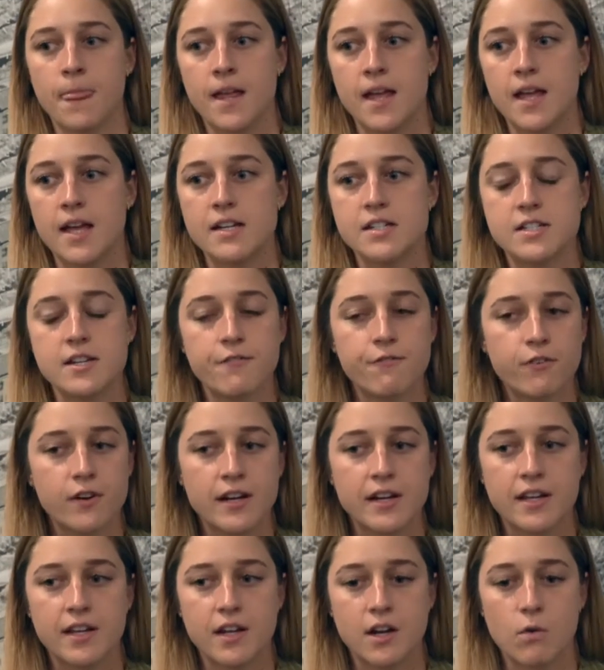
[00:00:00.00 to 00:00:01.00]
in
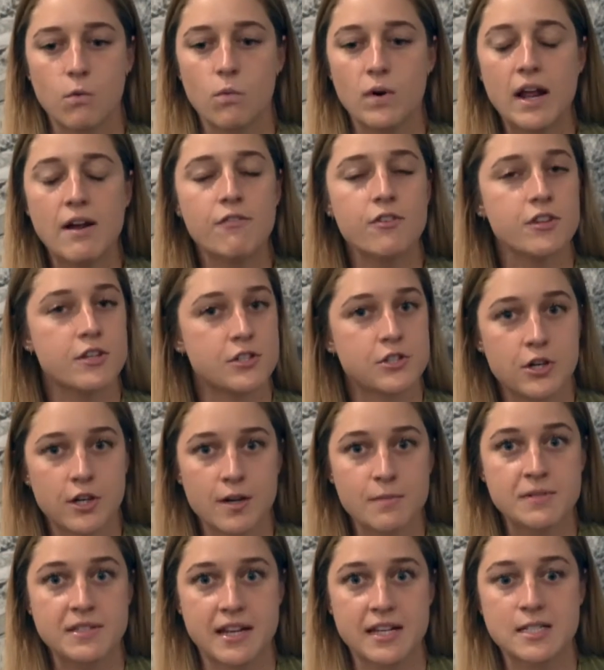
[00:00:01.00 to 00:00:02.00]
different, whatever the
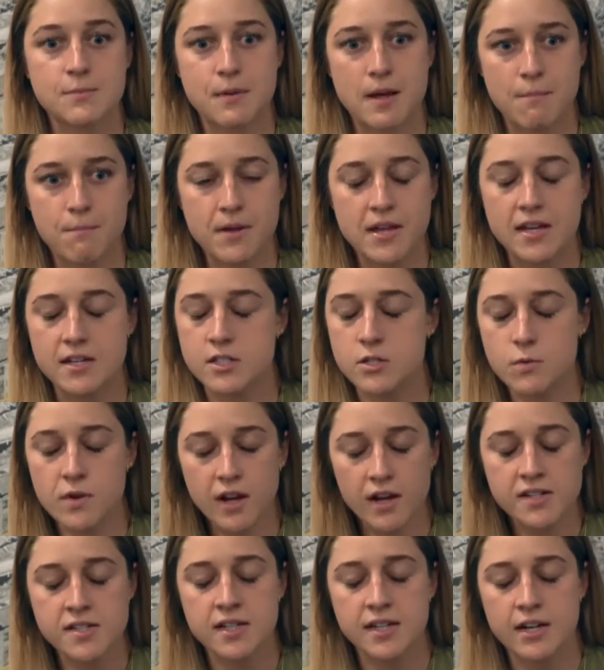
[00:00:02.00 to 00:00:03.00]
circumstance may be. And so we
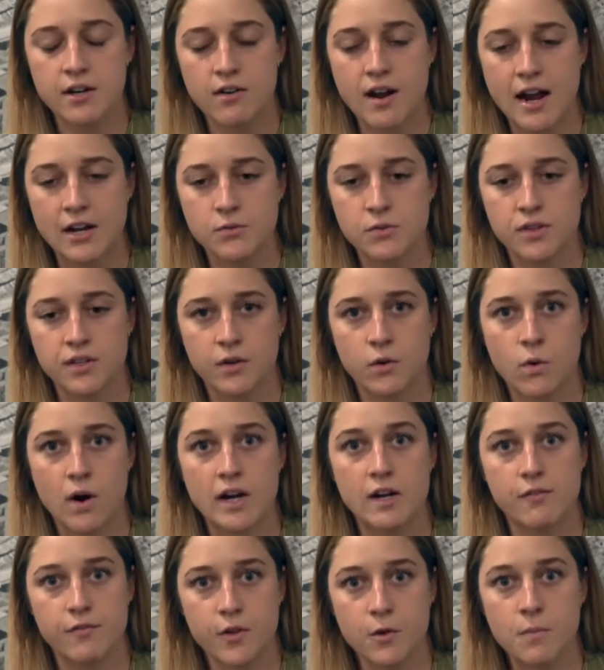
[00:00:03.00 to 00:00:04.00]
got to interact with
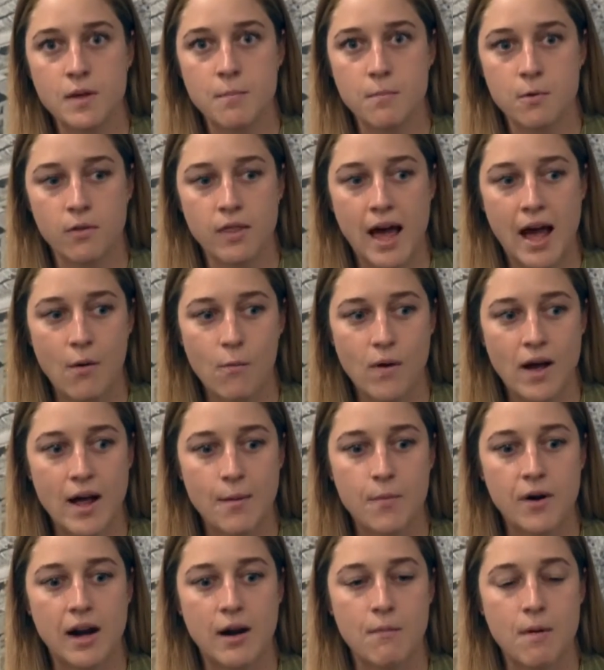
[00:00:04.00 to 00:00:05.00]
quite a few people that way.
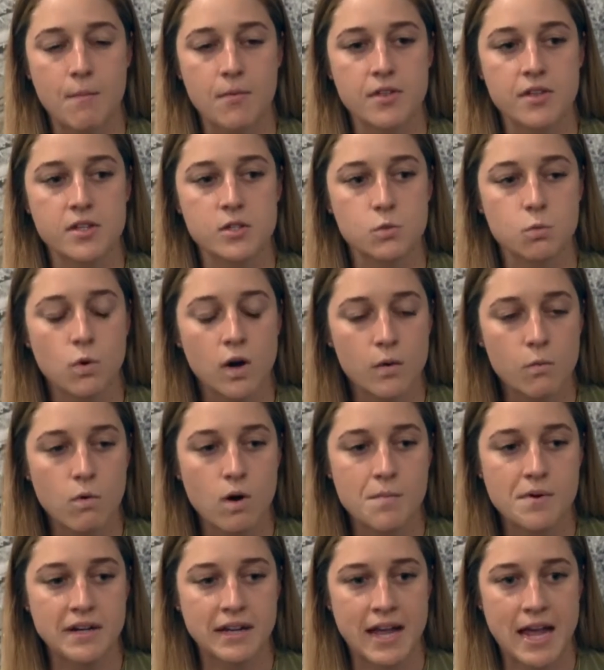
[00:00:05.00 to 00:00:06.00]
But I remember this one
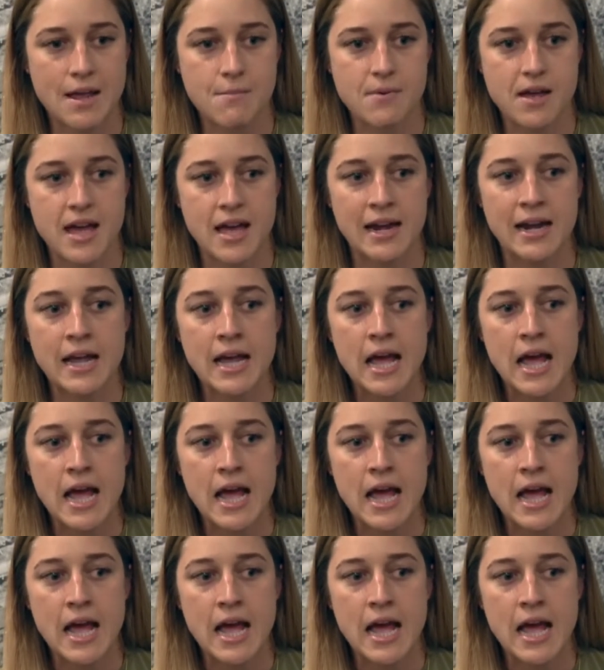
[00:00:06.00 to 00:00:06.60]
woman came in,